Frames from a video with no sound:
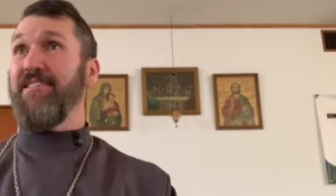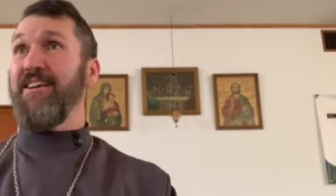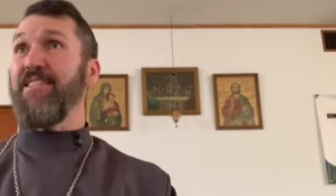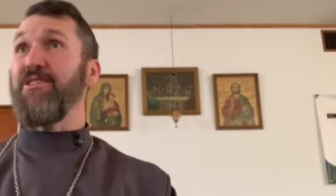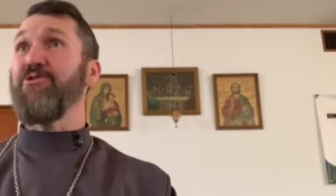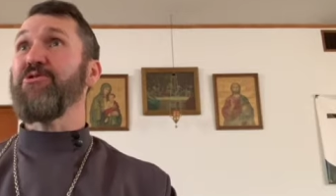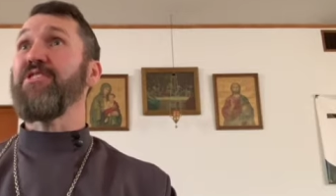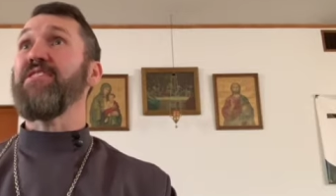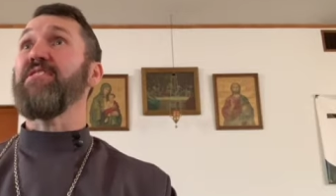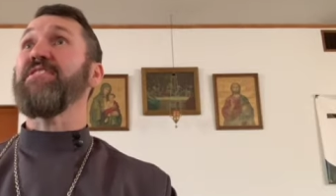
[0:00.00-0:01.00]
and that you
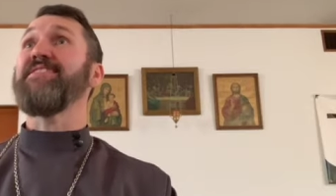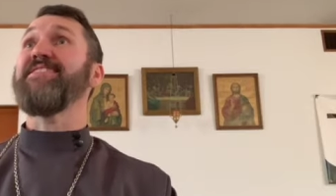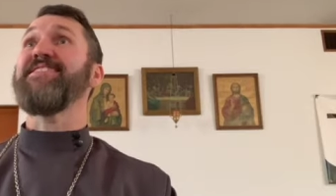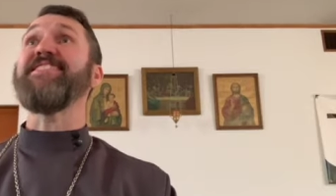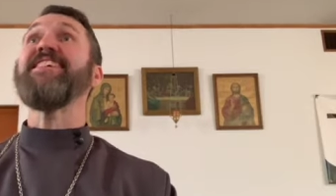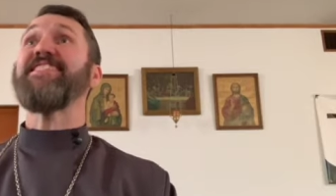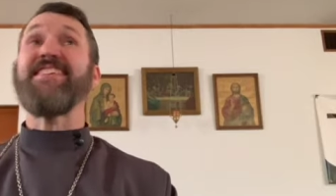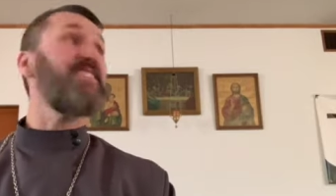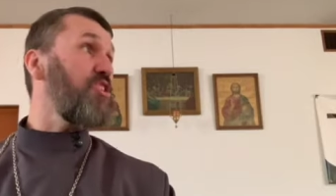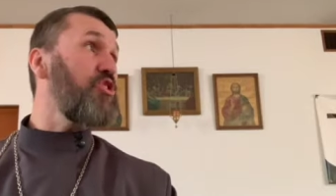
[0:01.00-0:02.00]
shouldn't seek
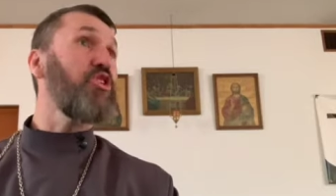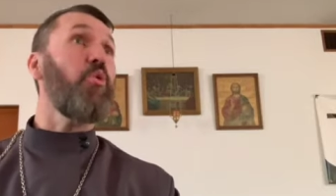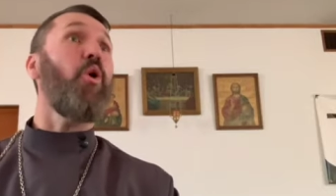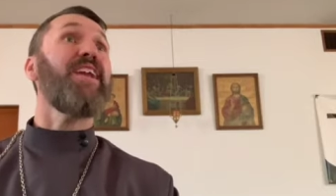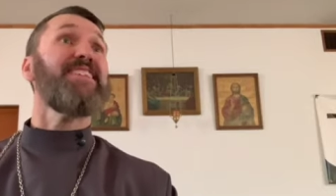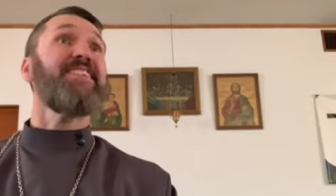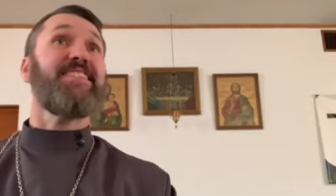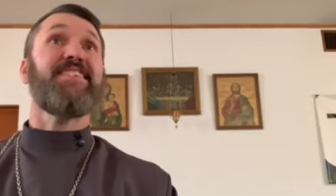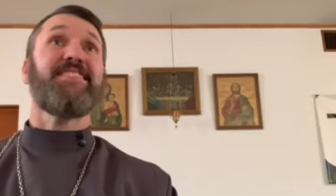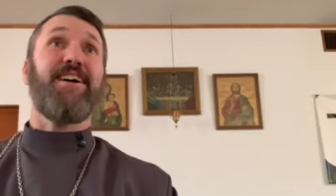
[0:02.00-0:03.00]
this, you shouldn't want to seek
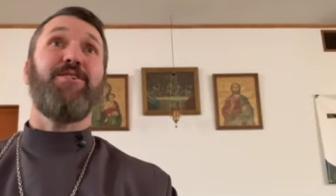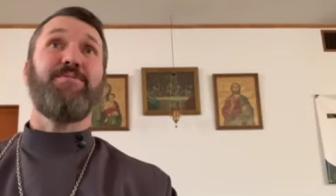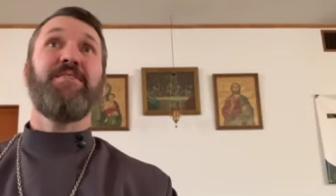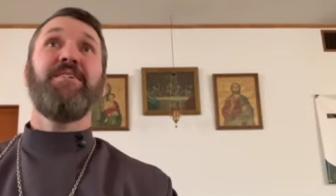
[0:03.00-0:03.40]
this out.